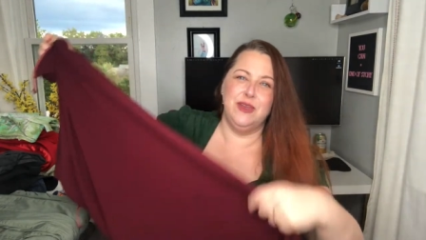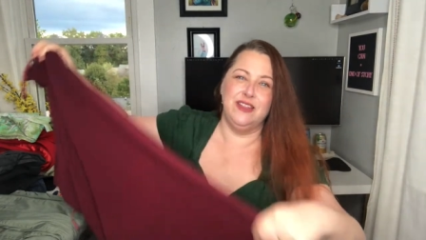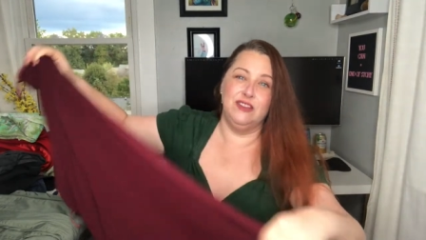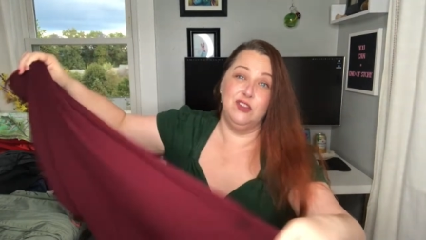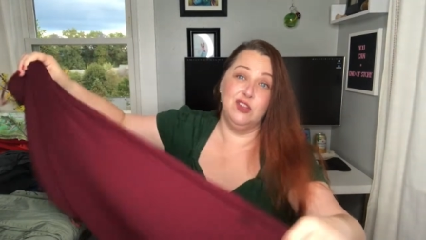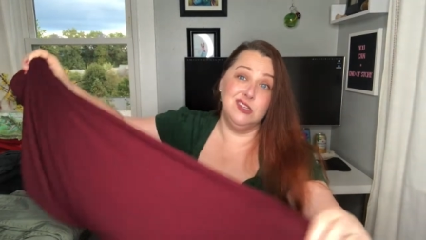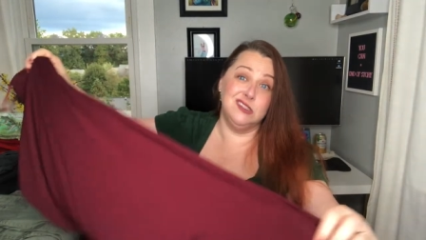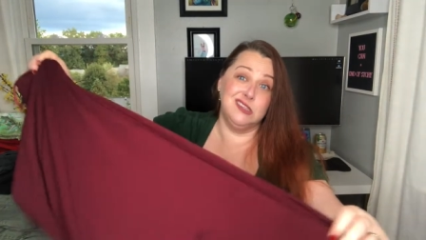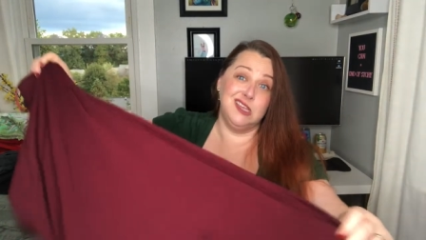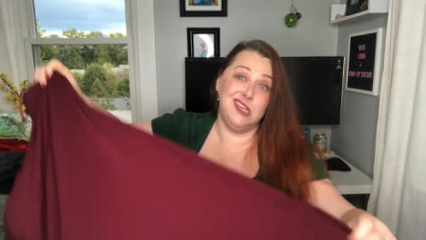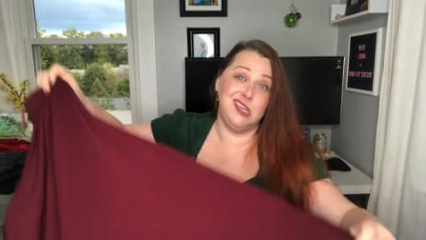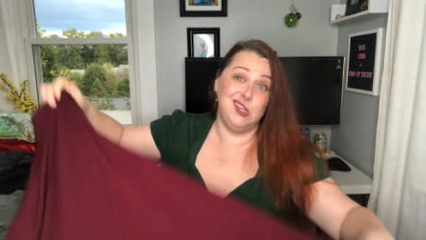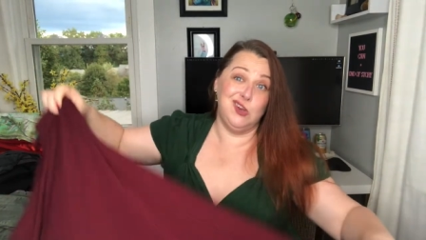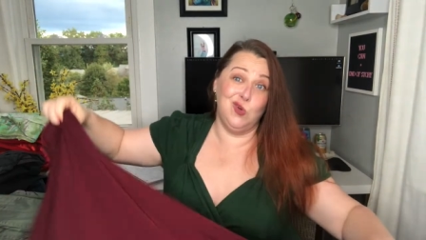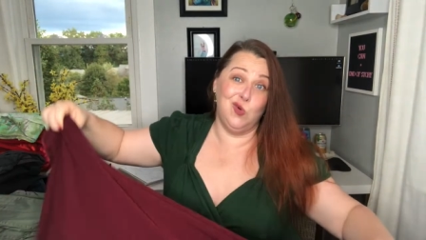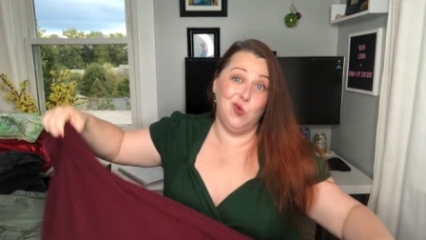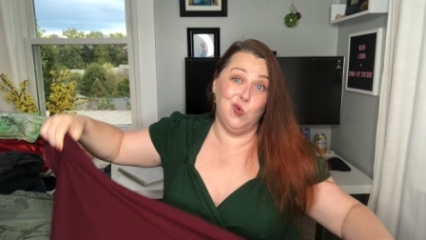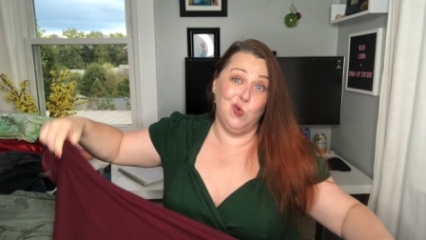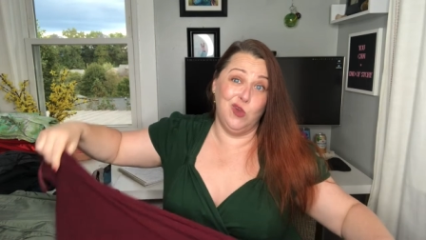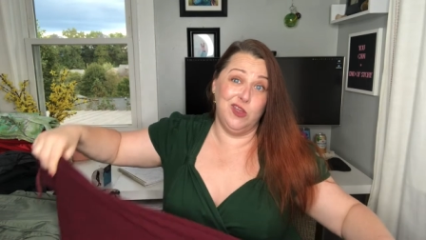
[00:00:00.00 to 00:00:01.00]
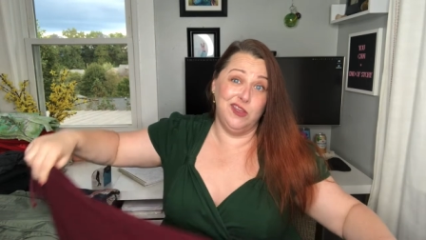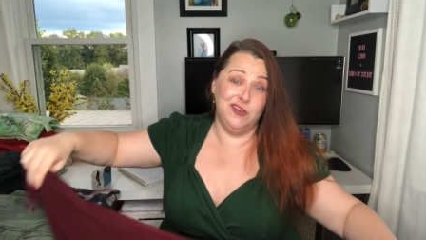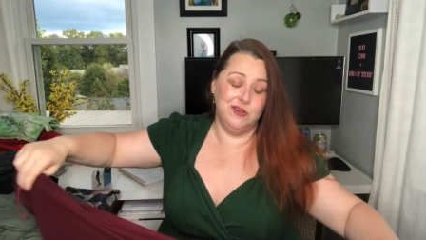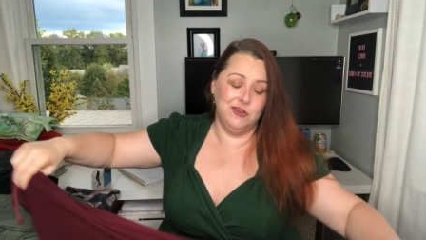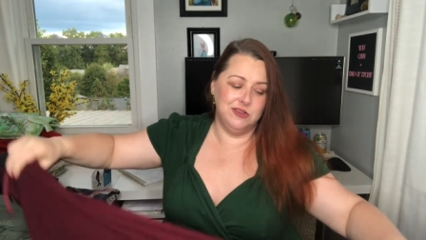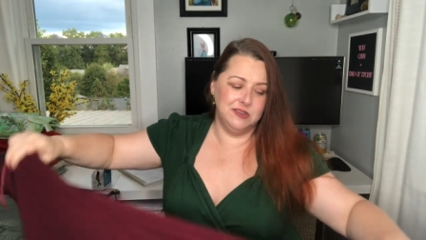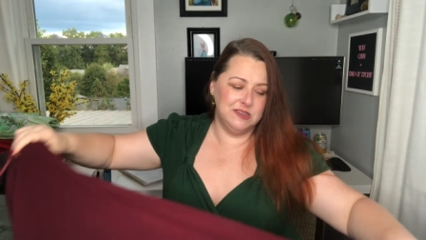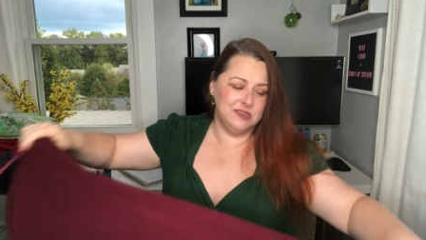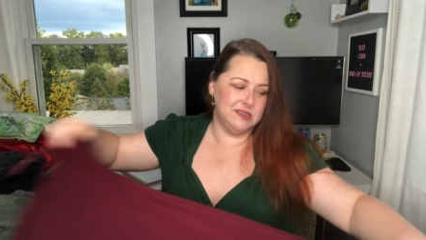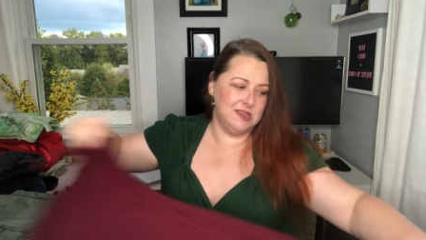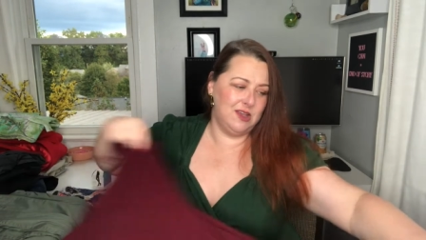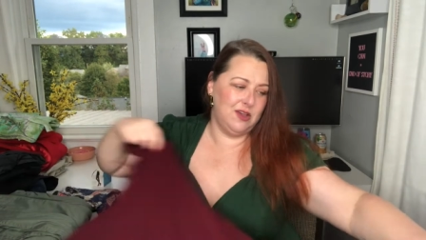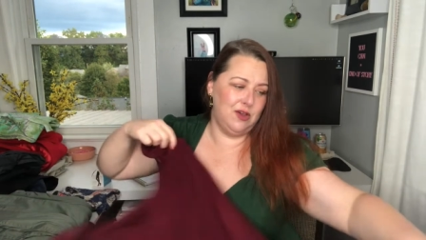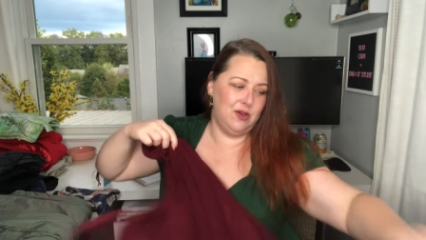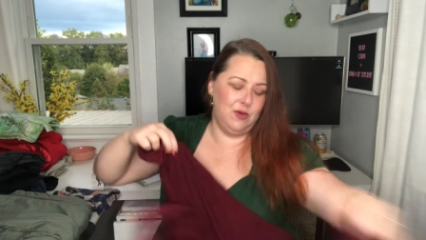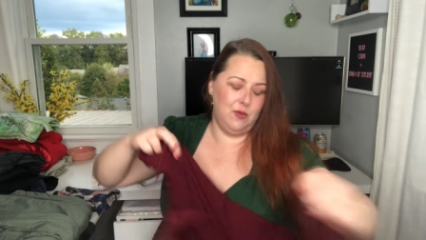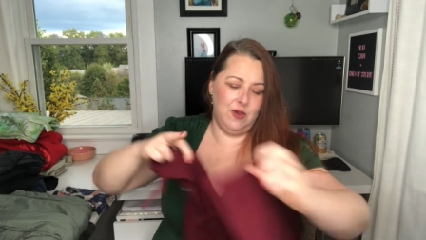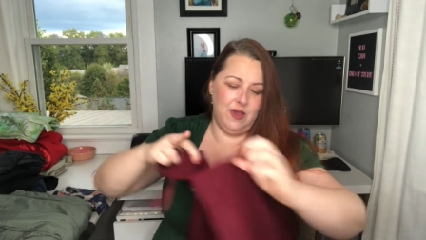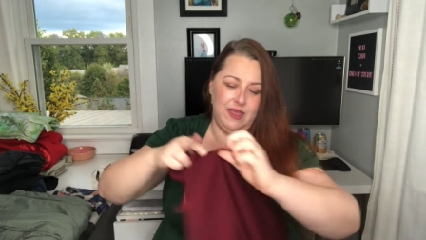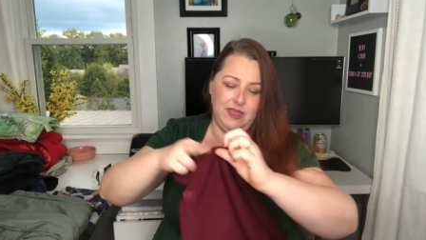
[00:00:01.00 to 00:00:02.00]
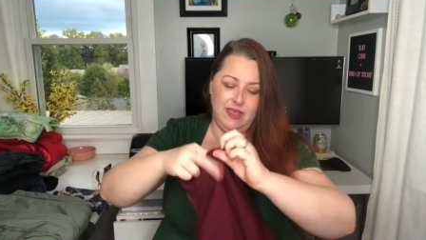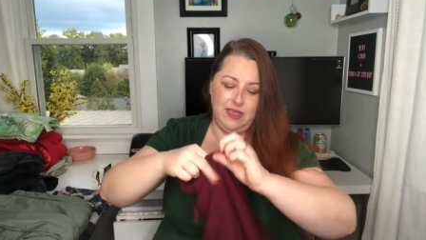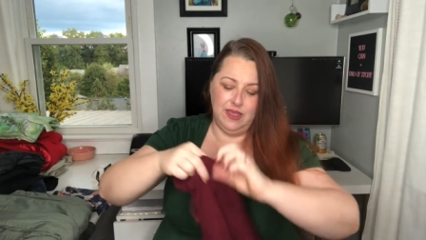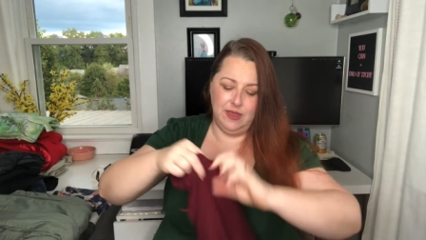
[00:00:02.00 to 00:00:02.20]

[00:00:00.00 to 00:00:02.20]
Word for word: It looks like an oil, so I